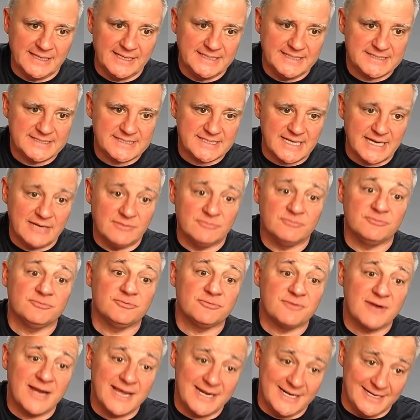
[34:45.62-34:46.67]
Lights. I
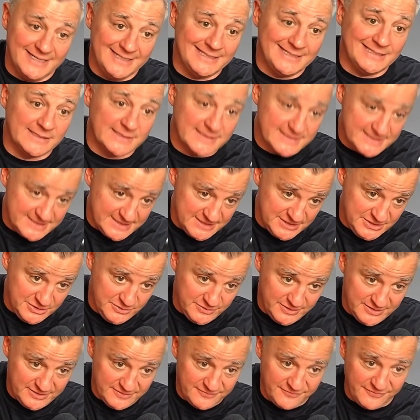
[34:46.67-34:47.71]
read it. I didn't listen
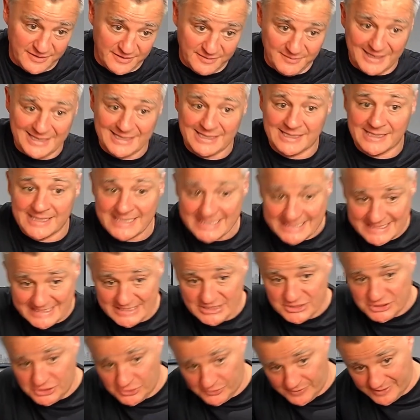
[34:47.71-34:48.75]
to it. A friend of mine
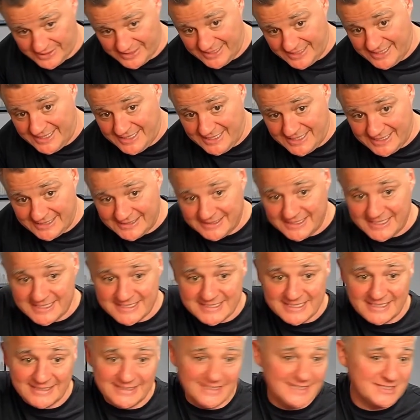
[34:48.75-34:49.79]
listened to it, and they
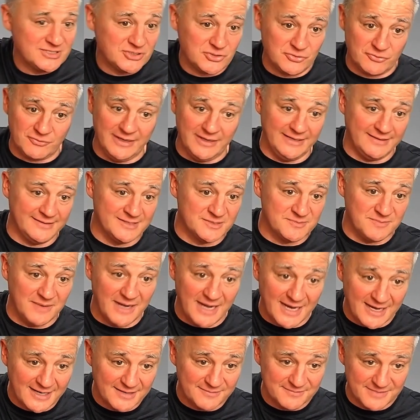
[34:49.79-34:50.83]
said that it's great because
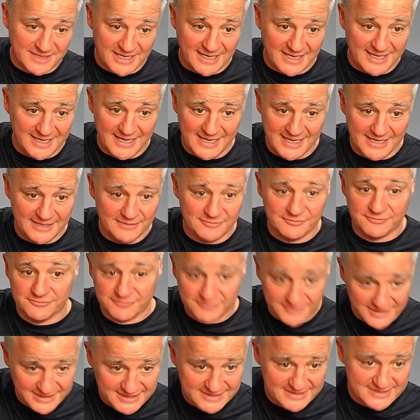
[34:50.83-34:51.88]
McConaughey
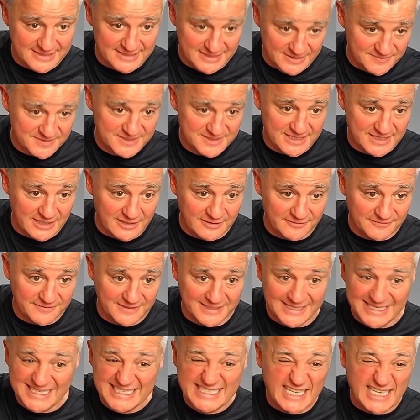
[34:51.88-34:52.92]
reads it himself,
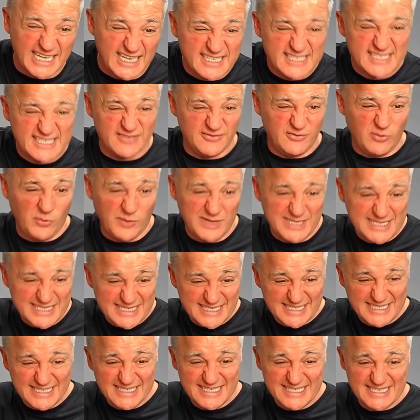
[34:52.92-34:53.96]
and he does the
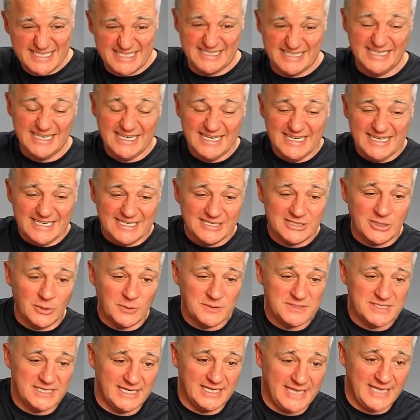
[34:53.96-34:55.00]
voices and
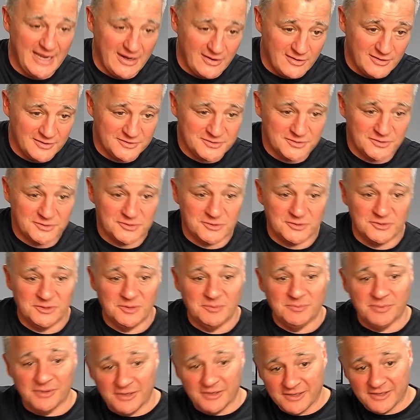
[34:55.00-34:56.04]
goes into character during
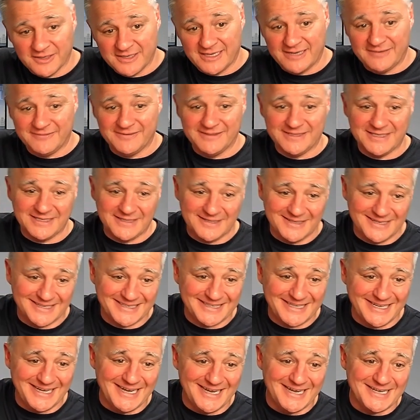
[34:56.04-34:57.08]
the book and everything
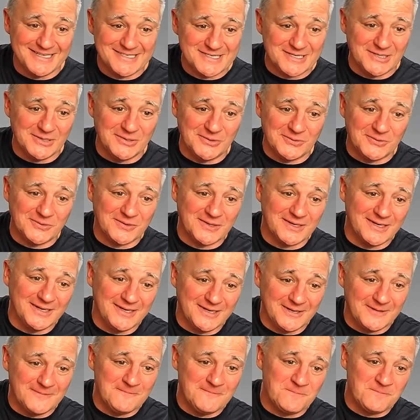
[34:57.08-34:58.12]
like that. So
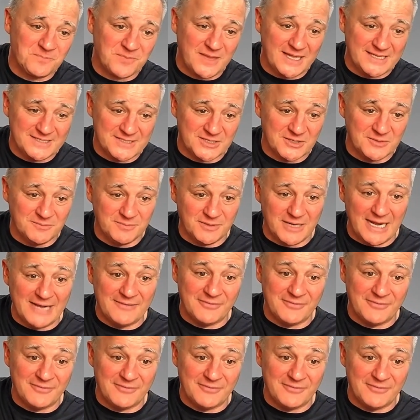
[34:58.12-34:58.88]
that's a good book.